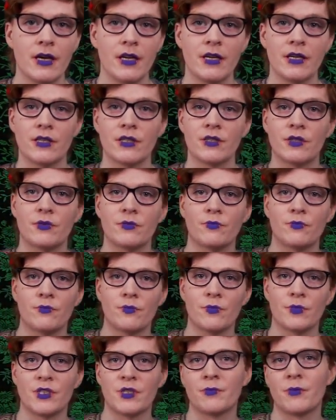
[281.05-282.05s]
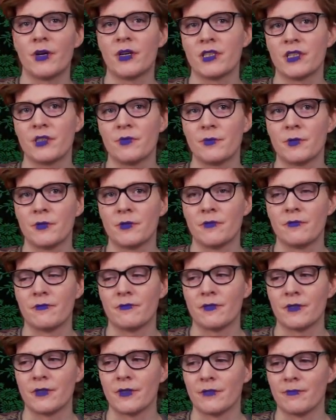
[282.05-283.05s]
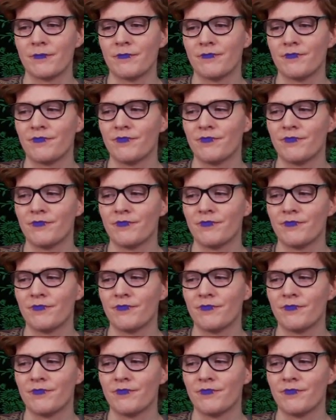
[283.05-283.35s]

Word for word: is responsible for